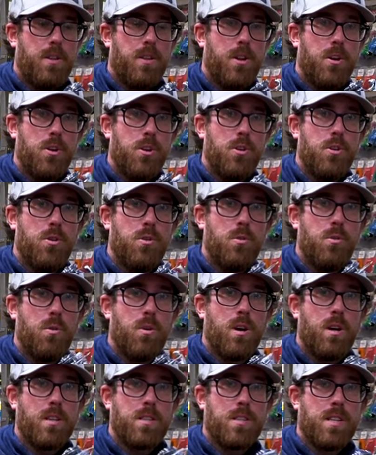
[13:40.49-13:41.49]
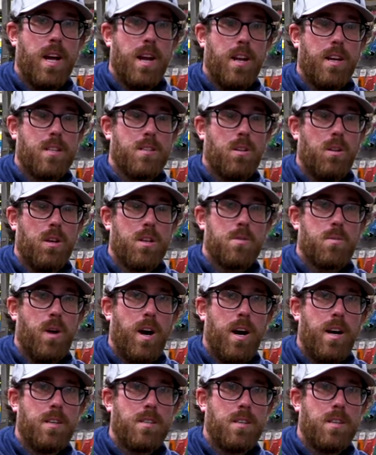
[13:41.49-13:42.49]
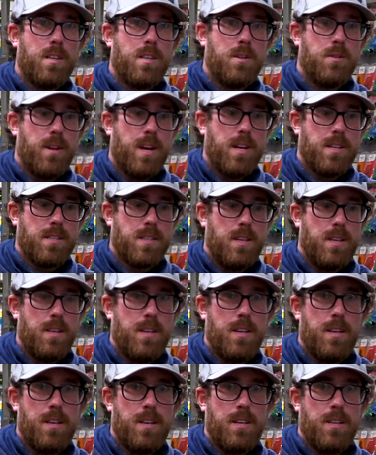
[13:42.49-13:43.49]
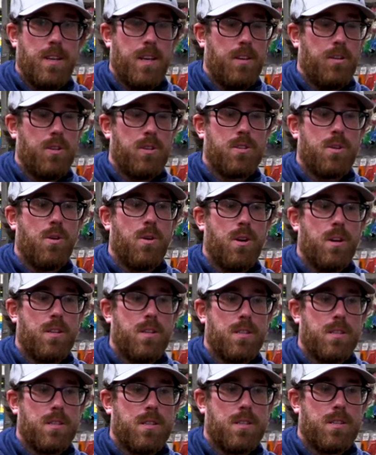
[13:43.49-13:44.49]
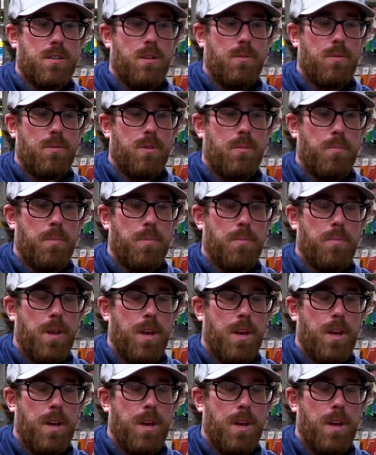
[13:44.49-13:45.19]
the new aesthetics, looks-wise, of the new Naski. I think it looks gorgeous, silver.